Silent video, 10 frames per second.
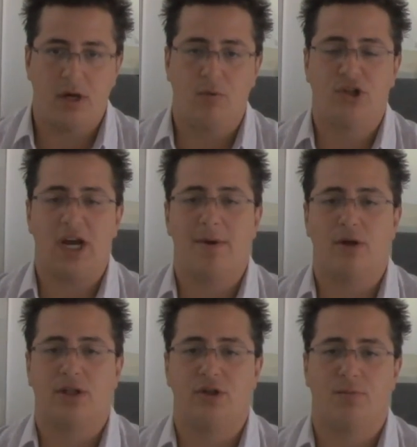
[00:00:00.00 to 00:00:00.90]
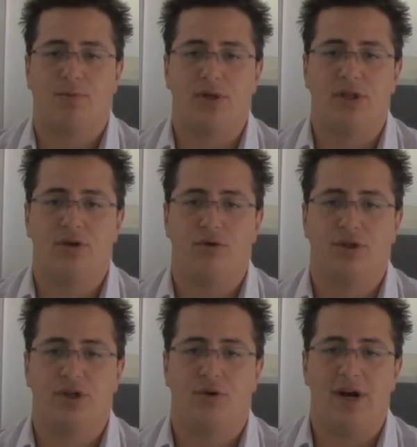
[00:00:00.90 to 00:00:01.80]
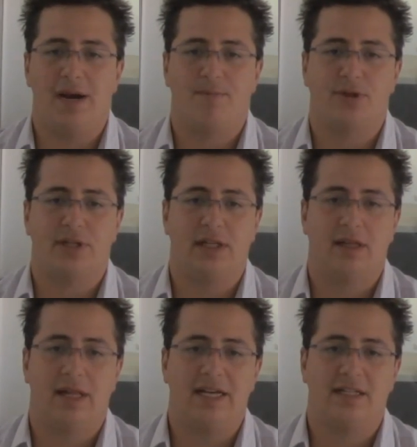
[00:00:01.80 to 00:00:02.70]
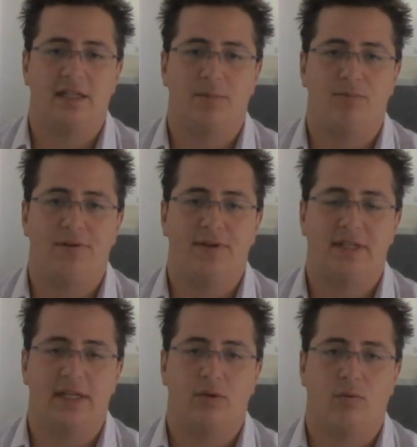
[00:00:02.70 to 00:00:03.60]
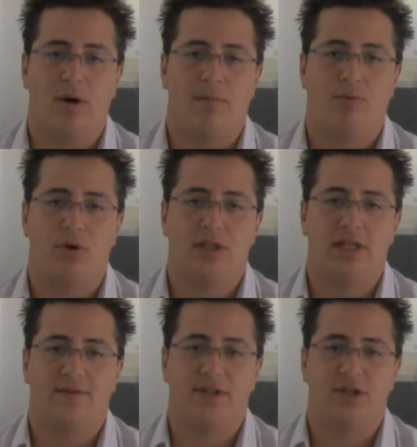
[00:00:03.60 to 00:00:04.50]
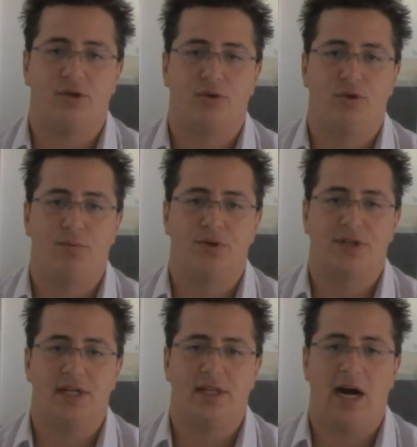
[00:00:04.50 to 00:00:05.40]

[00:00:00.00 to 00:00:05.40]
which came out 0.008% less than the previous at 1.702%.